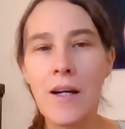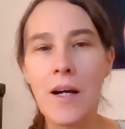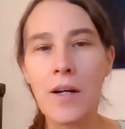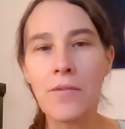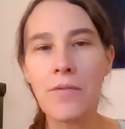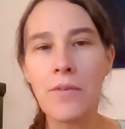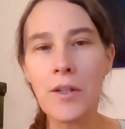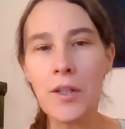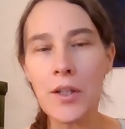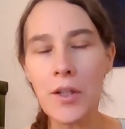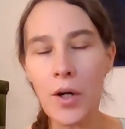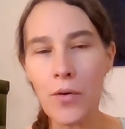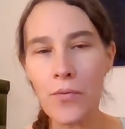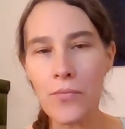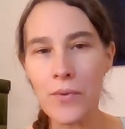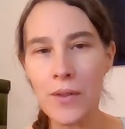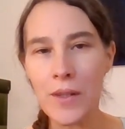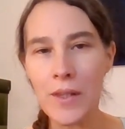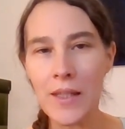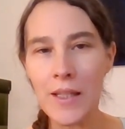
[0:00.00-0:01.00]
And very
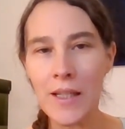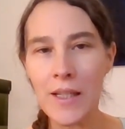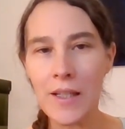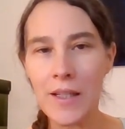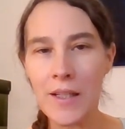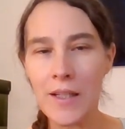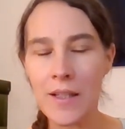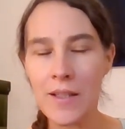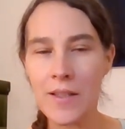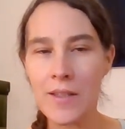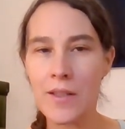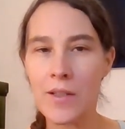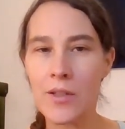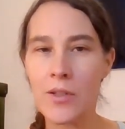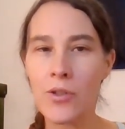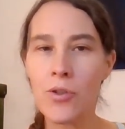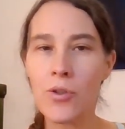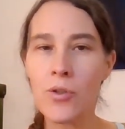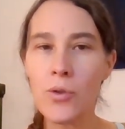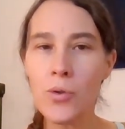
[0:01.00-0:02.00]
often there is a
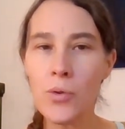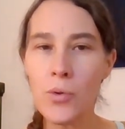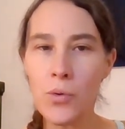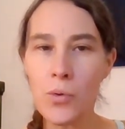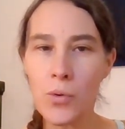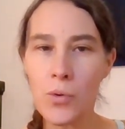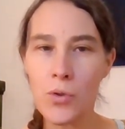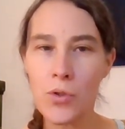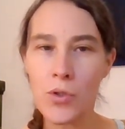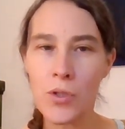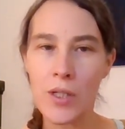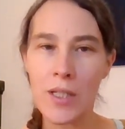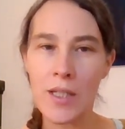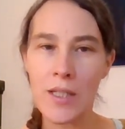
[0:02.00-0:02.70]
huge